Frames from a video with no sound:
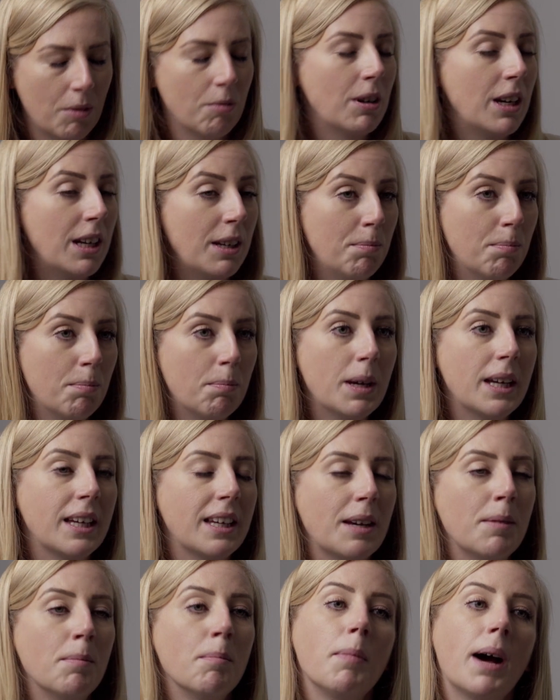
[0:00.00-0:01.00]
really
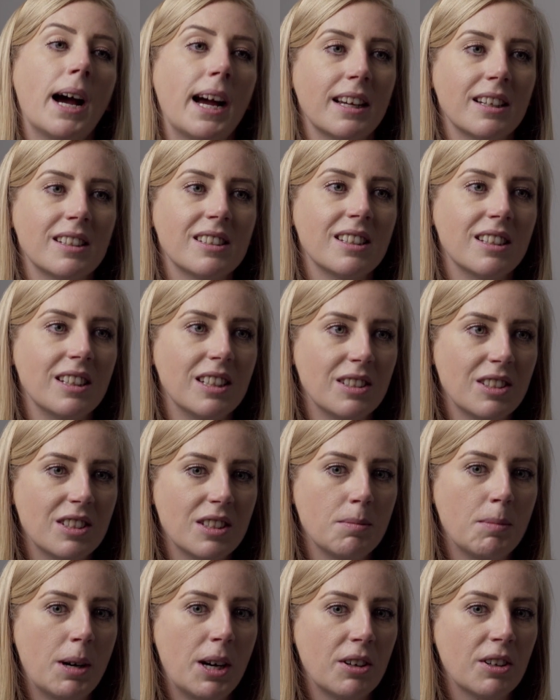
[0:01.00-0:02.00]
big impact into
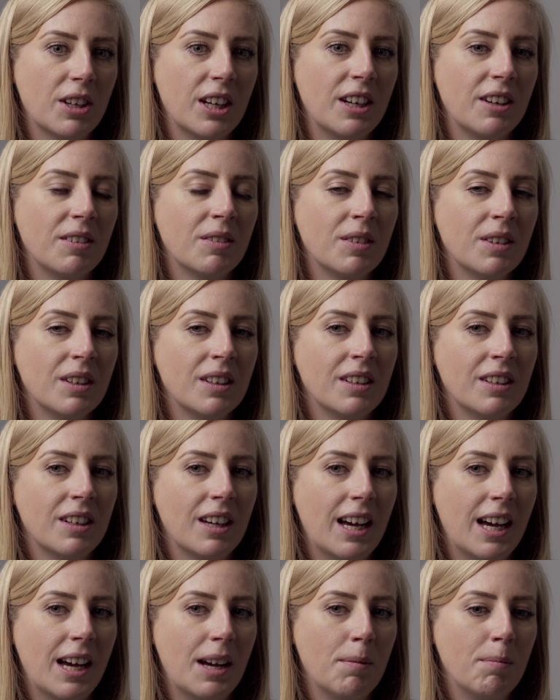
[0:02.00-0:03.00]
the market
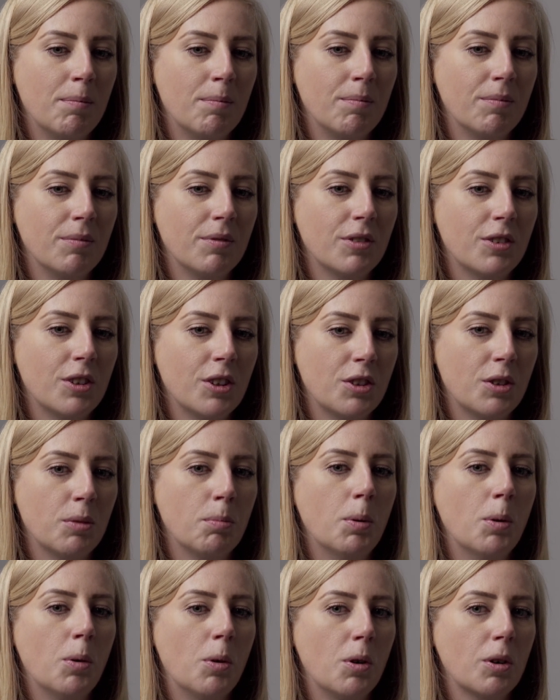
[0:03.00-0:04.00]
to
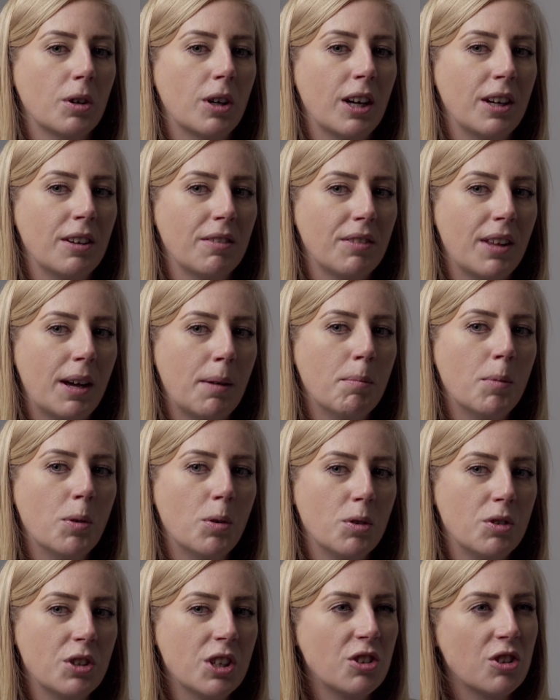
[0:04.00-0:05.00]
support kind of that
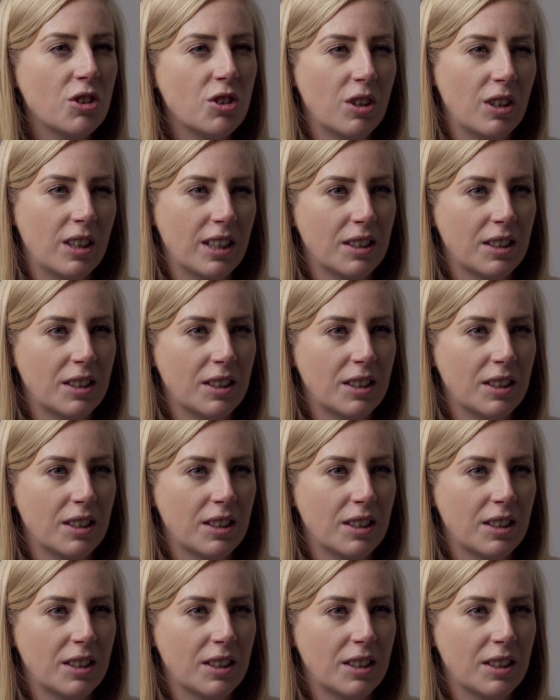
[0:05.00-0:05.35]
more digital